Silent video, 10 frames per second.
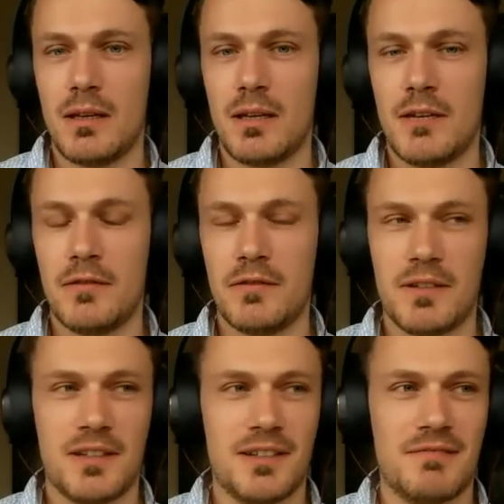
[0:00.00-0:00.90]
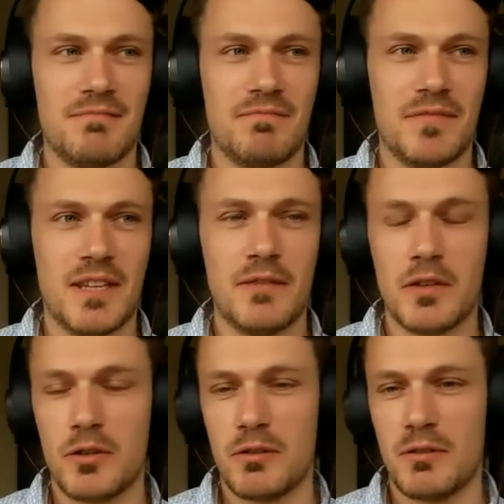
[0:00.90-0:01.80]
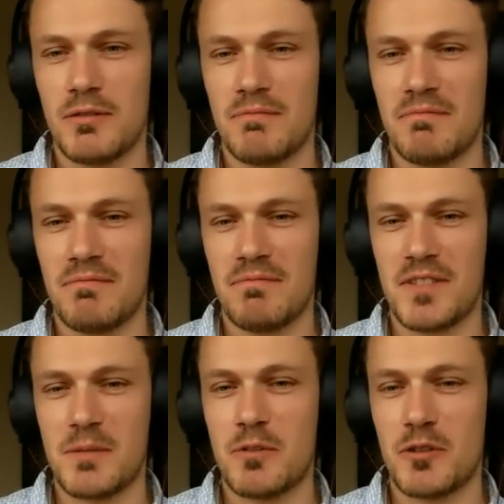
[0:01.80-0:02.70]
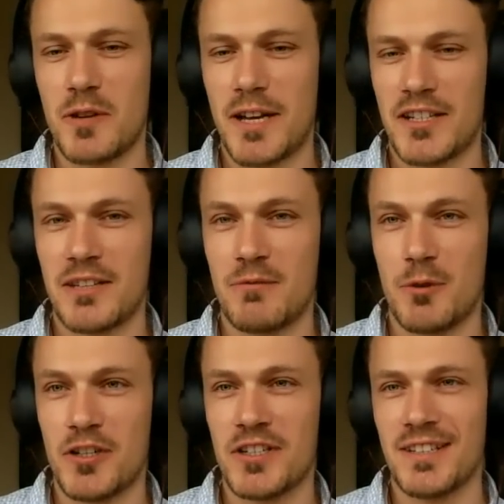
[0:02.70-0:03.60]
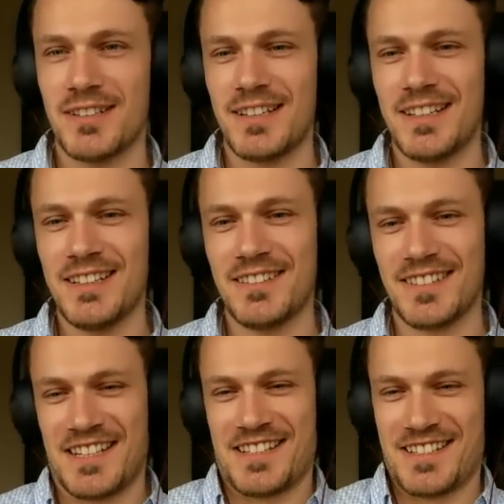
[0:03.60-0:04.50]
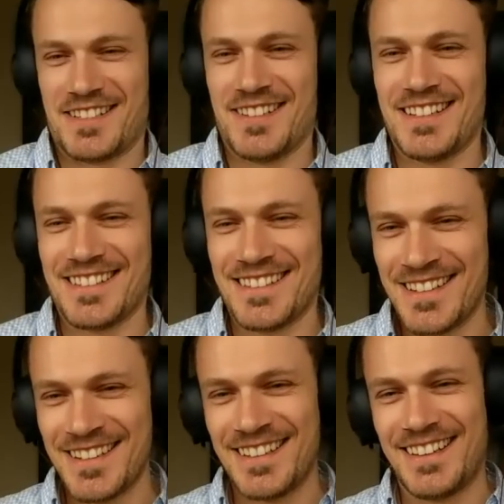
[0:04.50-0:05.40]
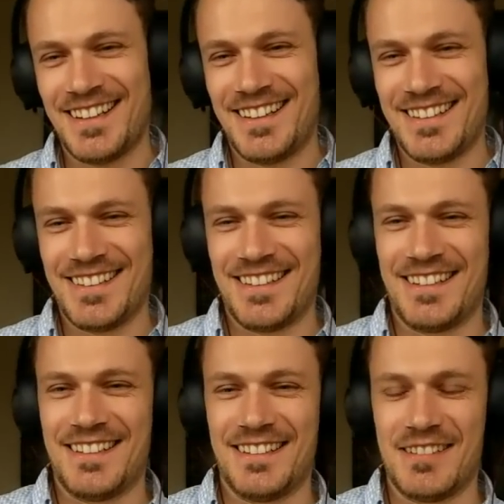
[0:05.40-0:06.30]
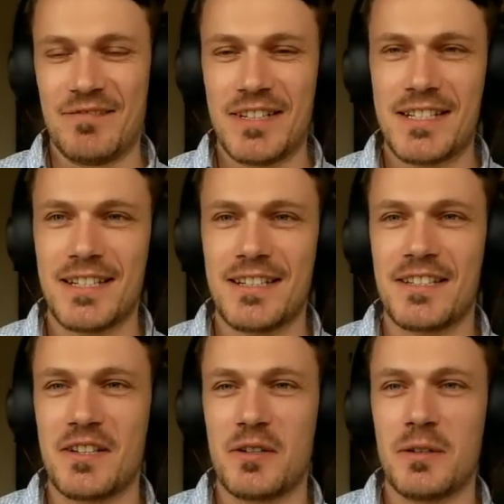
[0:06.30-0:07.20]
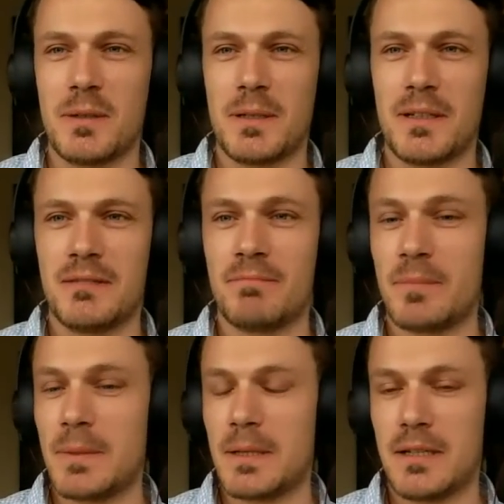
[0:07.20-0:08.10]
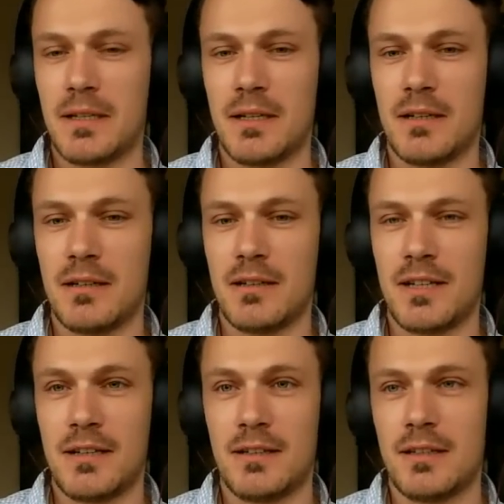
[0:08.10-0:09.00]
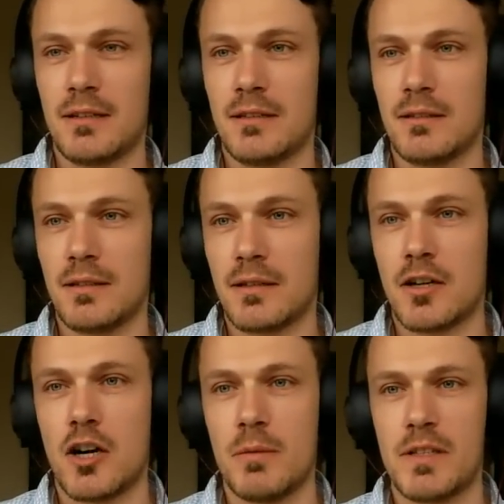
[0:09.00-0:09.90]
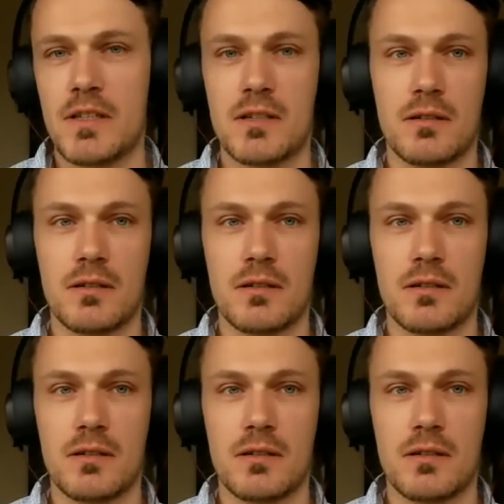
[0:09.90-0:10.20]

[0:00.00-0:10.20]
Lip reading: if you're someone who actually watched it or listened to it, then please let us know in the comments